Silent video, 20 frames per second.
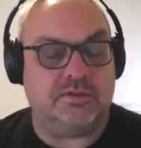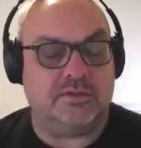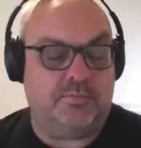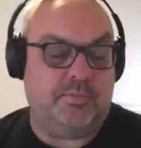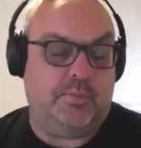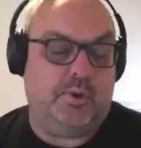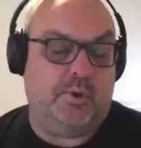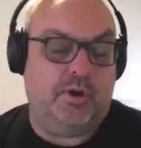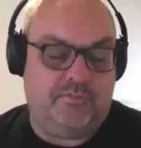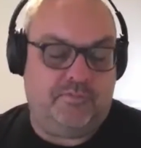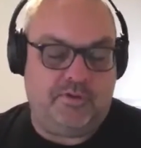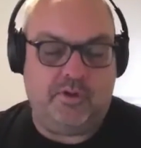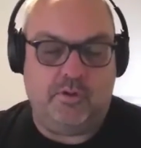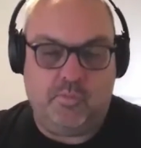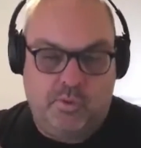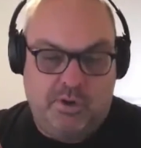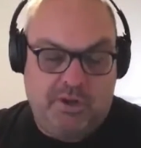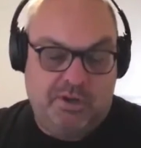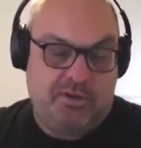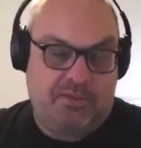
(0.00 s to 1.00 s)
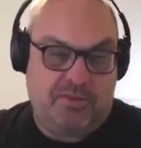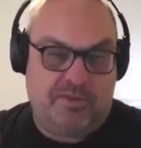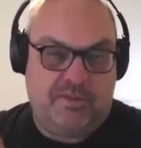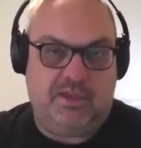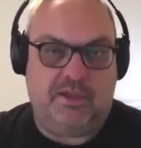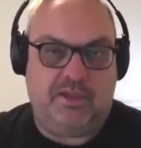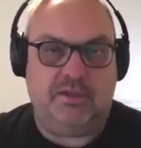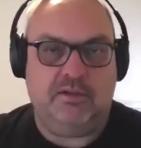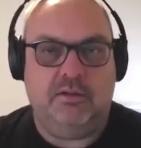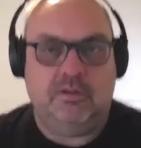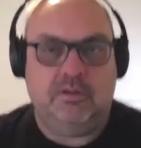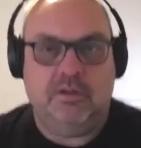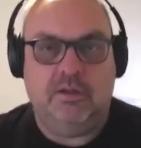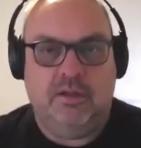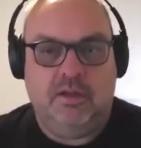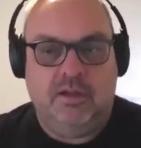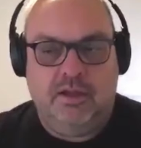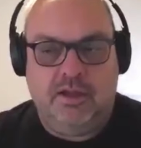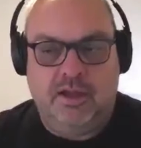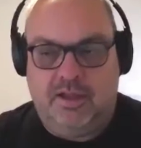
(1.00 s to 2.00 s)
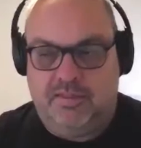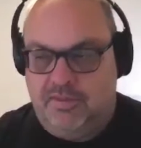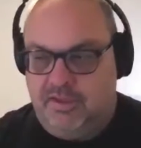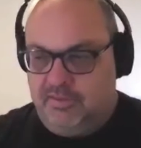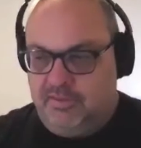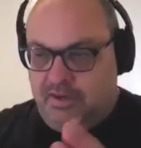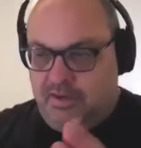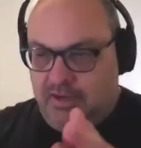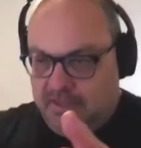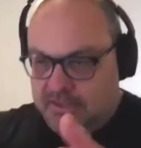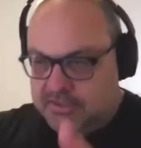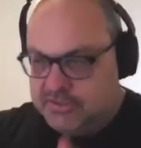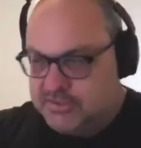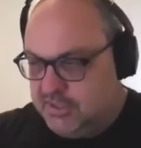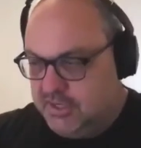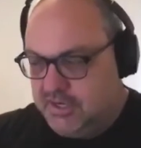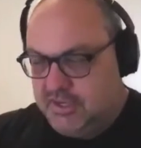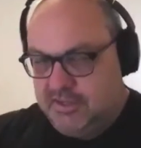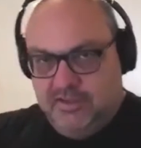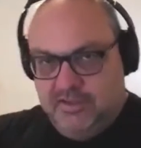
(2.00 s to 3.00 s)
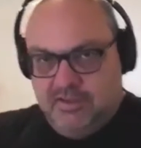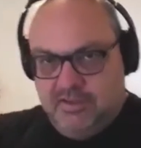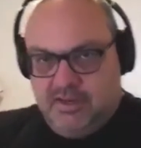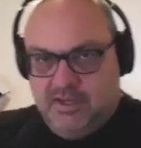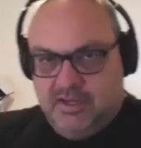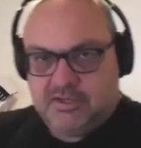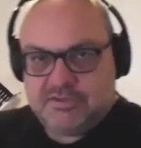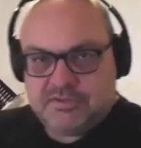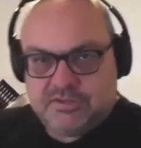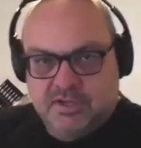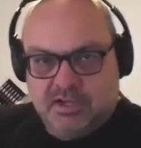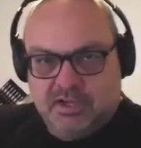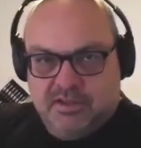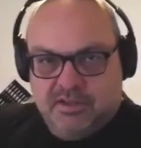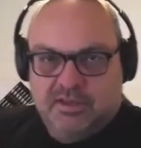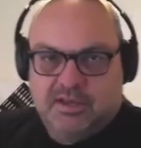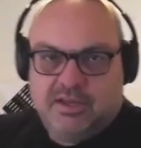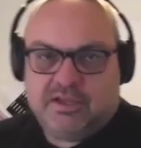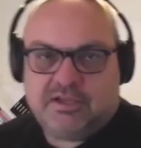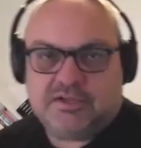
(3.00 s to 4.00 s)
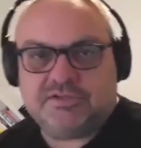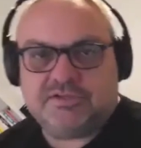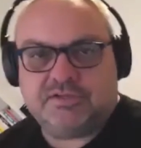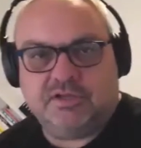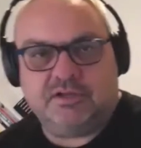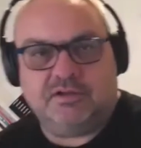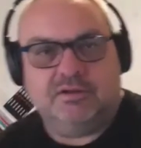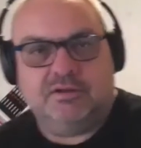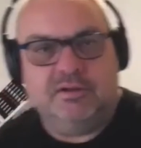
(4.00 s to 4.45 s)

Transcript: In my view, one thing, and then the next thing, and then the next thing, and then the next thing.